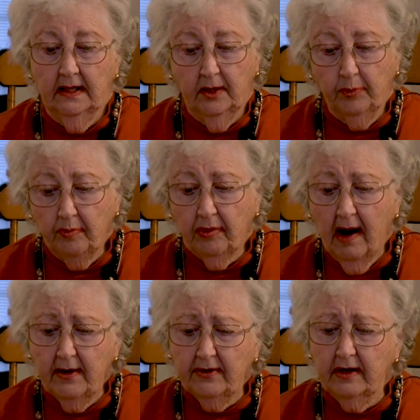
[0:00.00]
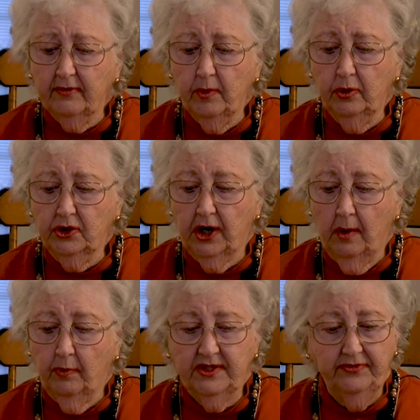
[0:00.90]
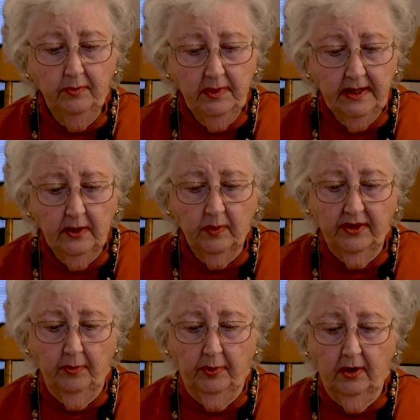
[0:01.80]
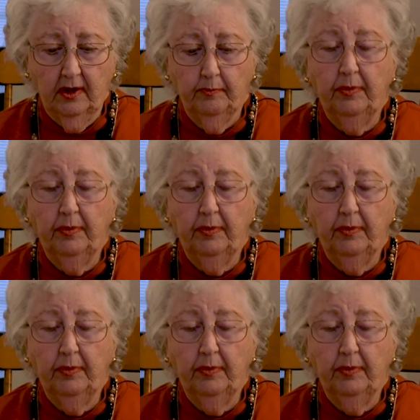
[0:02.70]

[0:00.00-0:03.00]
The proprietor of the bookshop was familiar with the book,